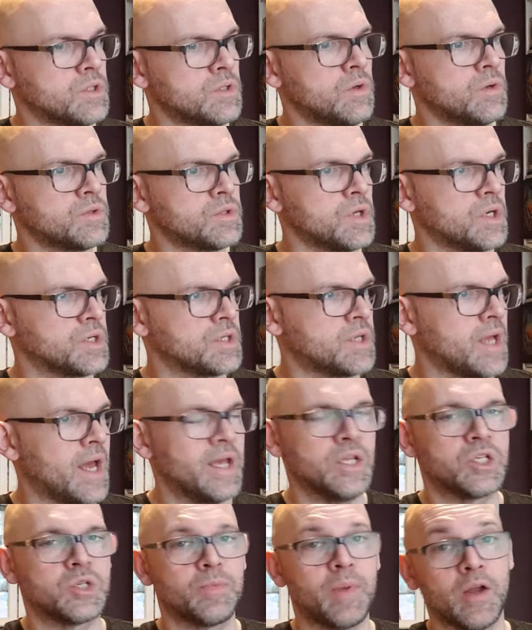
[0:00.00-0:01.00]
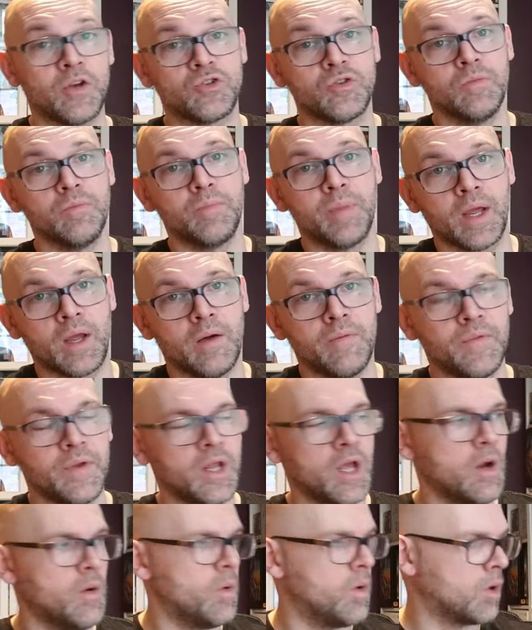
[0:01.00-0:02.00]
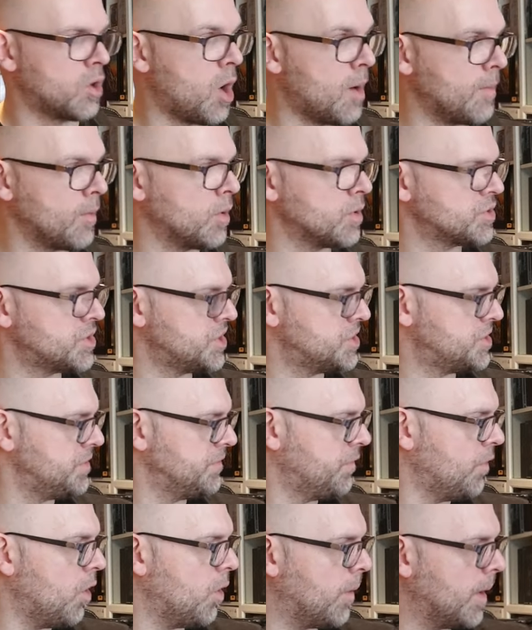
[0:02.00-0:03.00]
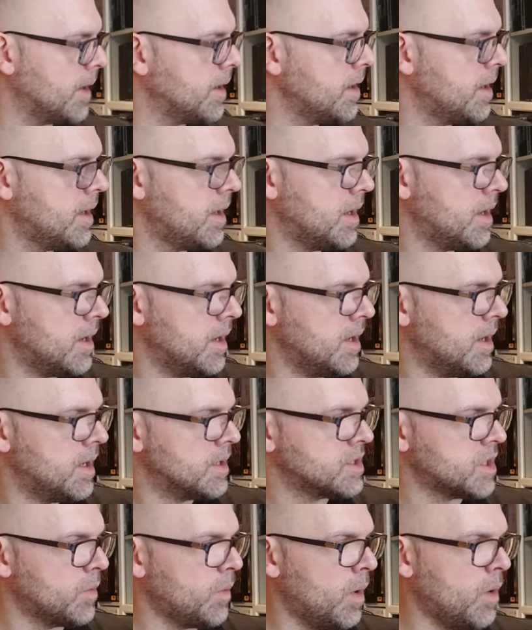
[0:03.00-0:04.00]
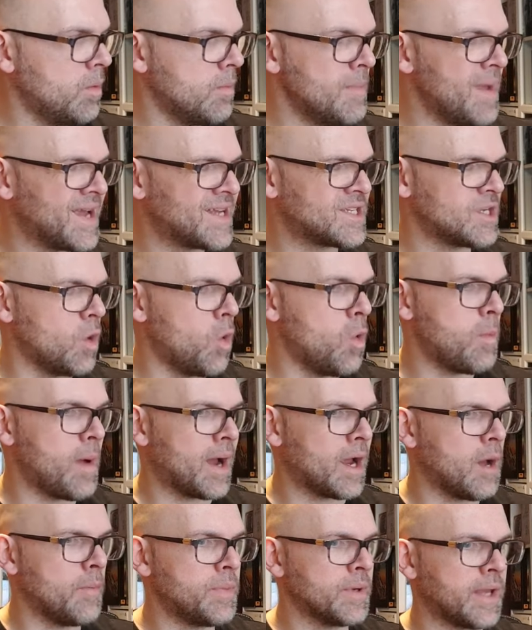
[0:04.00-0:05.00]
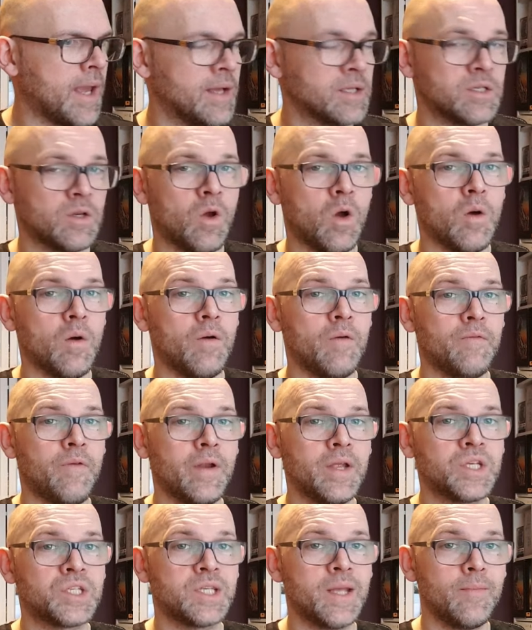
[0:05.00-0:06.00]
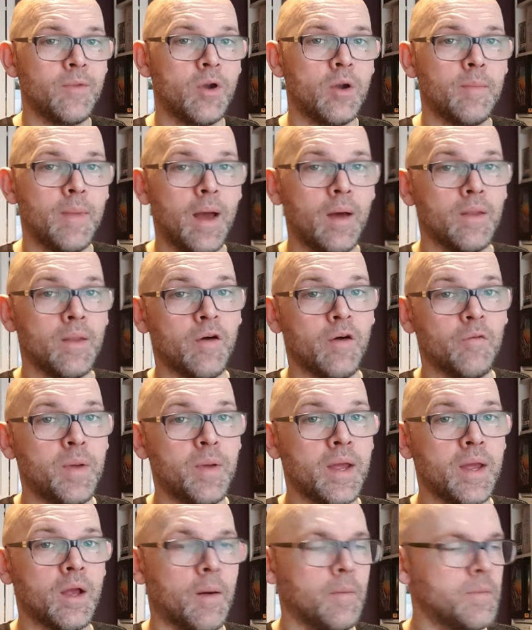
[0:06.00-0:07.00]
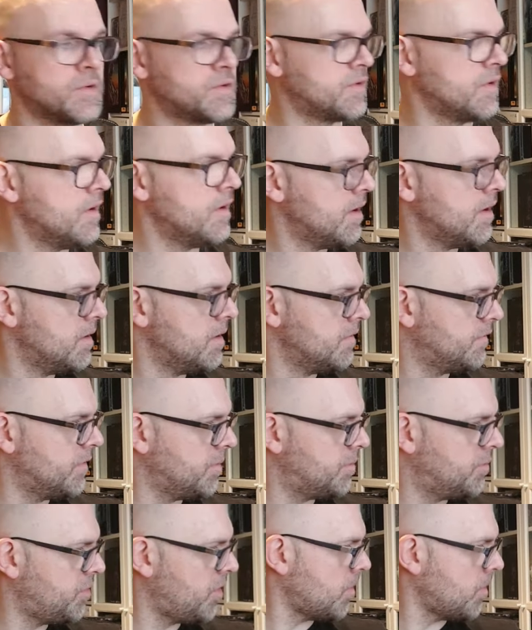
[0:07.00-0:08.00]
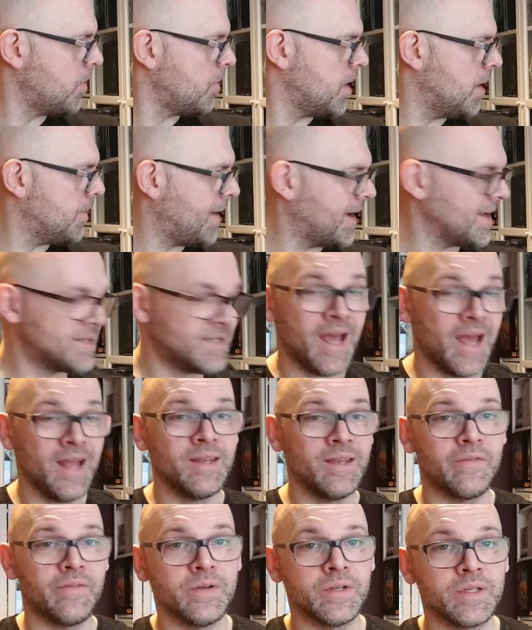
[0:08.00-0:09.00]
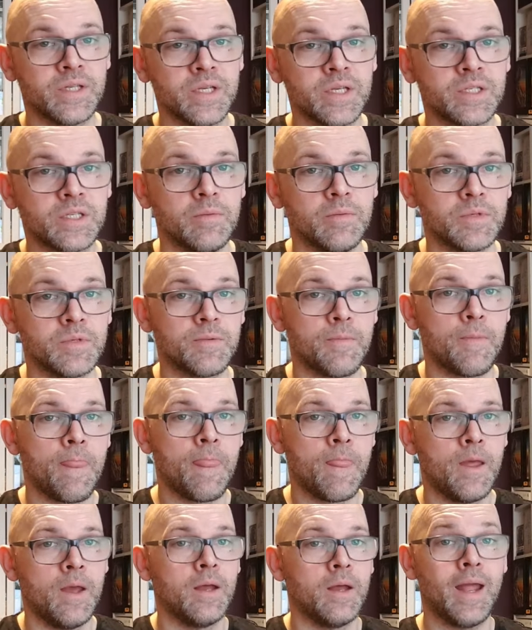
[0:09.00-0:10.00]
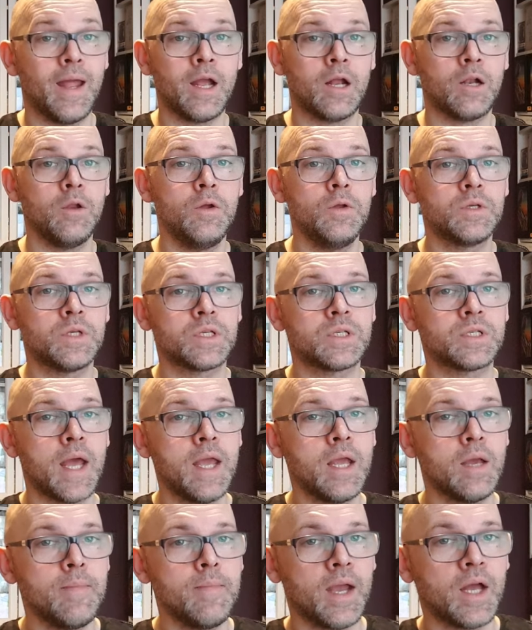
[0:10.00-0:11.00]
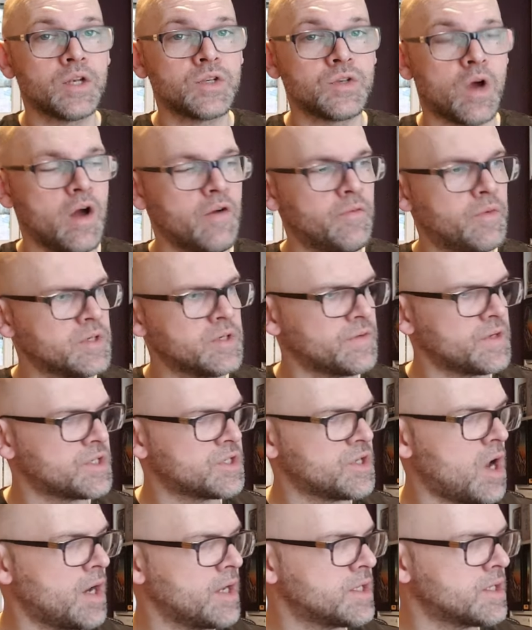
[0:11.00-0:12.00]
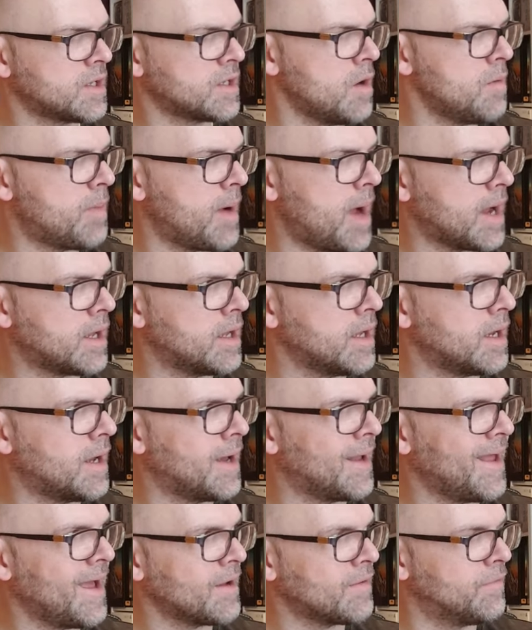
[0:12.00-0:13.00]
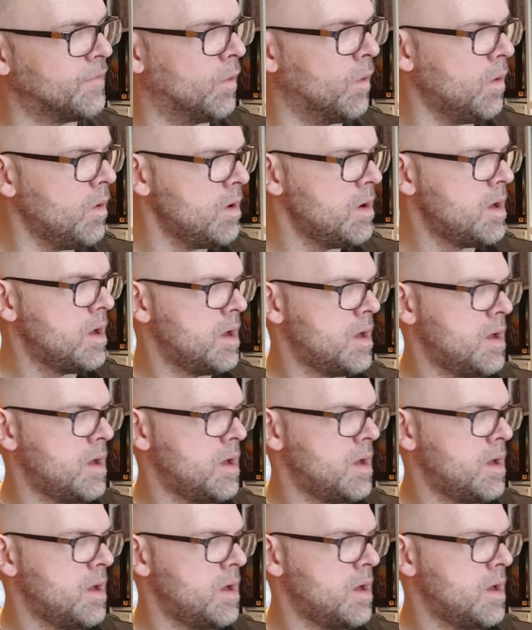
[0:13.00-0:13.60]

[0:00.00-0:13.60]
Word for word: It's not just a Spectrum pickup video or Commodore 64 one. So we'll mix it all back up again. So I've got a very similar amount now of pickups for probably about 10 different systems that includes a Sega Mega Drive, which I've decided to go back and collect for.